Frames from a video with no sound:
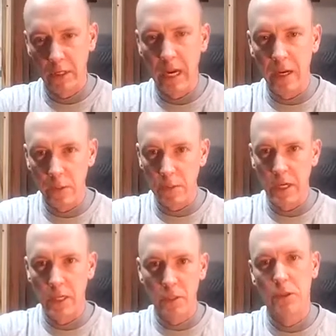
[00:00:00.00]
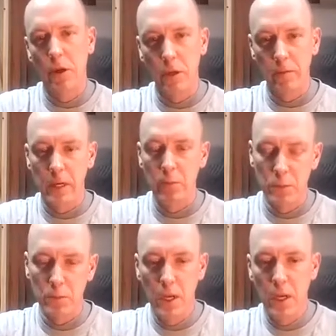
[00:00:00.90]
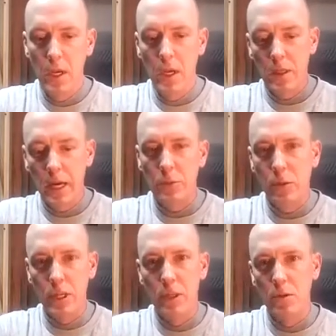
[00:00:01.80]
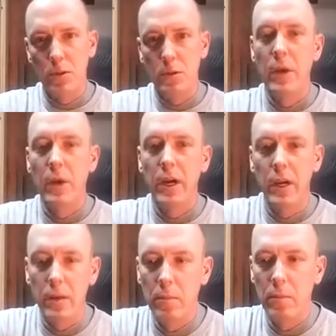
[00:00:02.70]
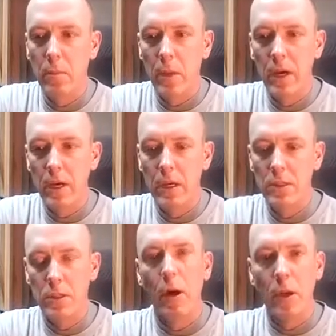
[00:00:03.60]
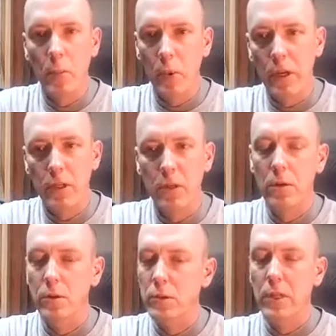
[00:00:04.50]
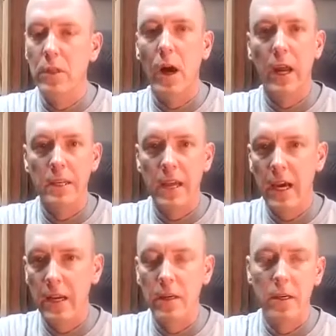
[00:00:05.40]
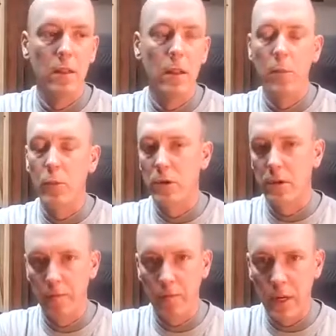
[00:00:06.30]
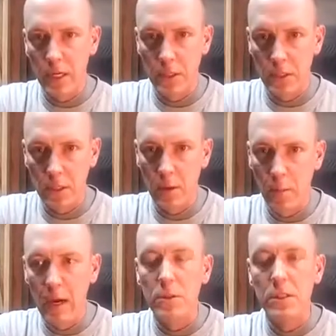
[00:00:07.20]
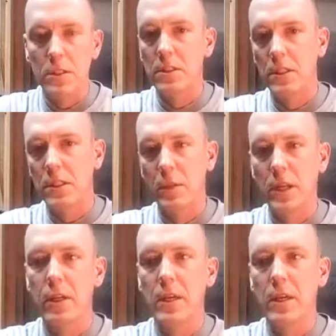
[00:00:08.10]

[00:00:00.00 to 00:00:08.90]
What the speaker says: out. That was kind of the start of it. That's what I used as my starting point. There's been a lot of data and a lot more information that's come out since then, but